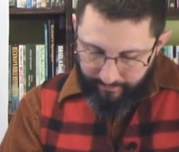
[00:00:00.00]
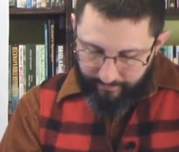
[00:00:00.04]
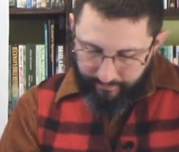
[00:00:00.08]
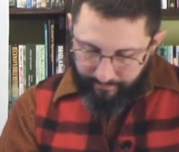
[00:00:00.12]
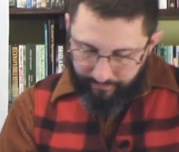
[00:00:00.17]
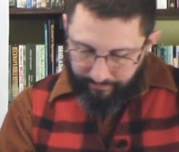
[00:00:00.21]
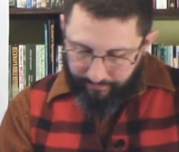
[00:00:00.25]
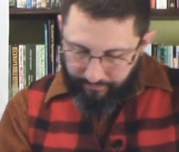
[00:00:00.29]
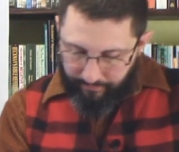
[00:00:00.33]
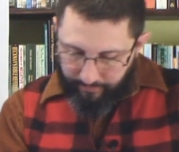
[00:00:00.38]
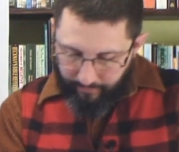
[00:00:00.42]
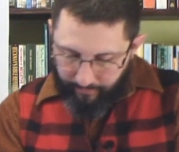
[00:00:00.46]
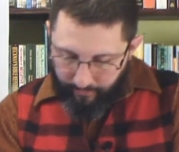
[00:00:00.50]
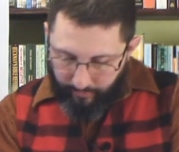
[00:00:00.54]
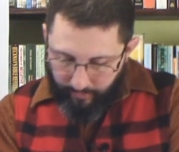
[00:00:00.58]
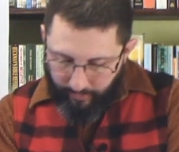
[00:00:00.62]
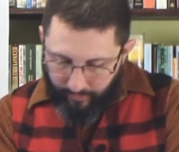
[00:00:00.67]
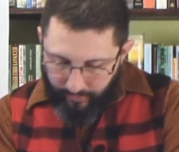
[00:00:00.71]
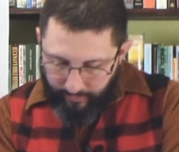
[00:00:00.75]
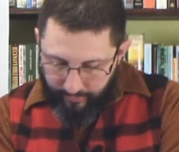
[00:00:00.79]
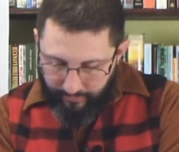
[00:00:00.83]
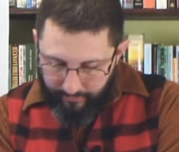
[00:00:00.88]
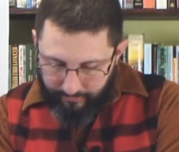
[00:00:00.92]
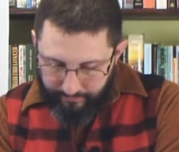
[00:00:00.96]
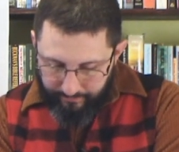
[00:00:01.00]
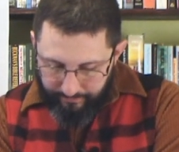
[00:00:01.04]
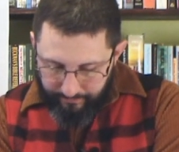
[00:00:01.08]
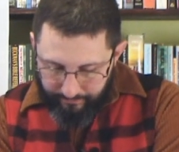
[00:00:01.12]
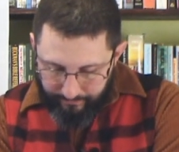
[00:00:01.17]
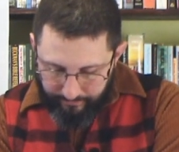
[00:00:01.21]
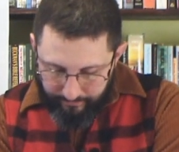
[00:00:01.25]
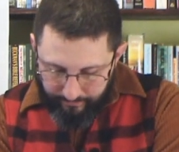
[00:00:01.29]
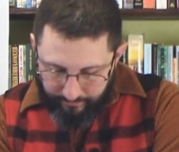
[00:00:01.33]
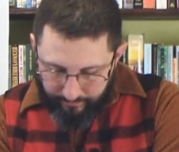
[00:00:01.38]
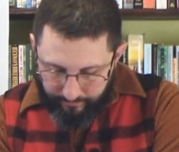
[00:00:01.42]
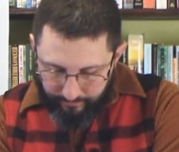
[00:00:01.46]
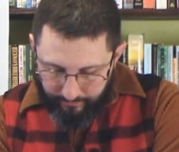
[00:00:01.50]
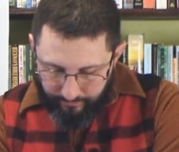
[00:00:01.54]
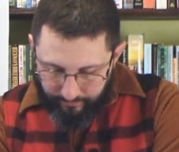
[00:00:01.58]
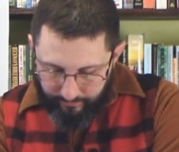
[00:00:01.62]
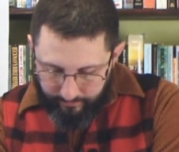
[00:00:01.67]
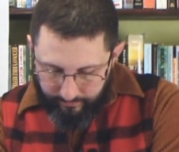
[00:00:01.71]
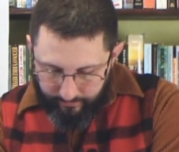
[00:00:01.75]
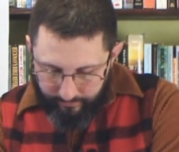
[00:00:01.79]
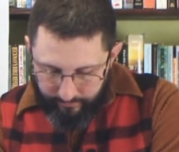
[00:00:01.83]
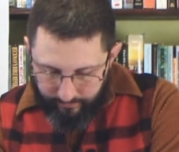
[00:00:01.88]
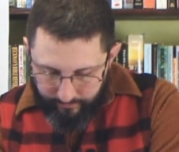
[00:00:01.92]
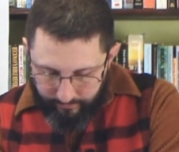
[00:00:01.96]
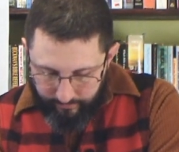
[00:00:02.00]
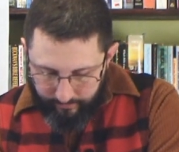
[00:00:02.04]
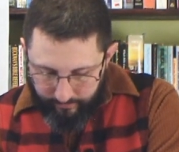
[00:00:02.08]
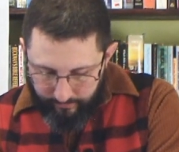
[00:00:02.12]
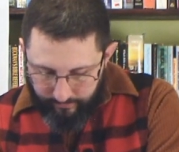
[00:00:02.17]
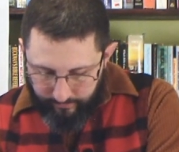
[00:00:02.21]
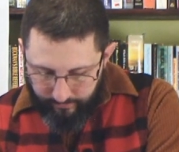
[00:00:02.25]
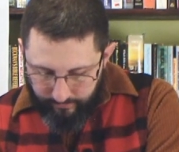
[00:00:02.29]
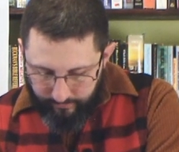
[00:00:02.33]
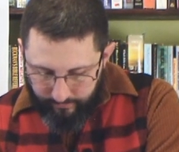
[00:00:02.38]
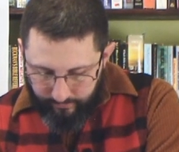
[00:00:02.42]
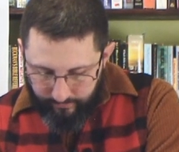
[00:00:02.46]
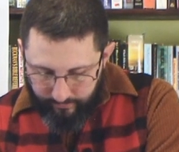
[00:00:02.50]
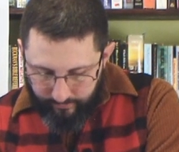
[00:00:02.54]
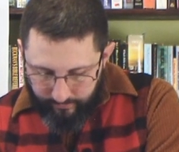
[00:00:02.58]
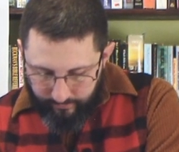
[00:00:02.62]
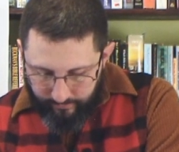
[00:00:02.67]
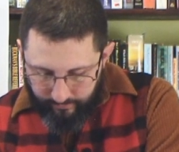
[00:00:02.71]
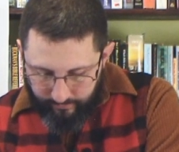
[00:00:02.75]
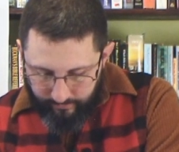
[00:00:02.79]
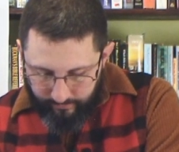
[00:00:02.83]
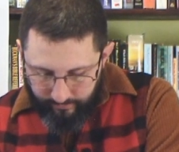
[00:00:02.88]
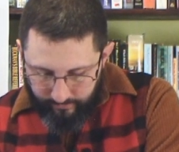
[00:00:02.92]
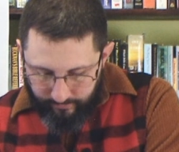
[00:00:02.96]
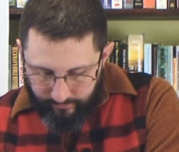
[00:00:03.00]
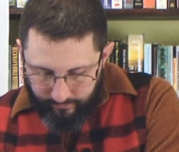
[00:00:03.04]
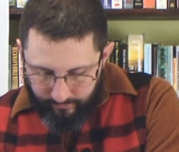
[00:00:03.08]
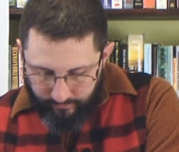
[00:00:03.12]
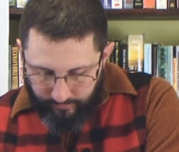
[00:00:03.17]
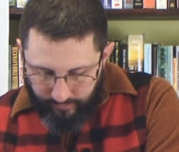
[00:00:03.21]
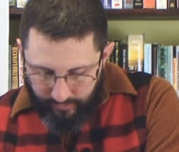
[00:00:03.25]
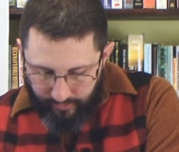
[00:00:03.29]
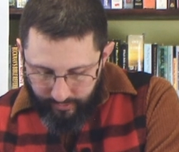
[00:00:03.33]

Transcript: Nobody speaks.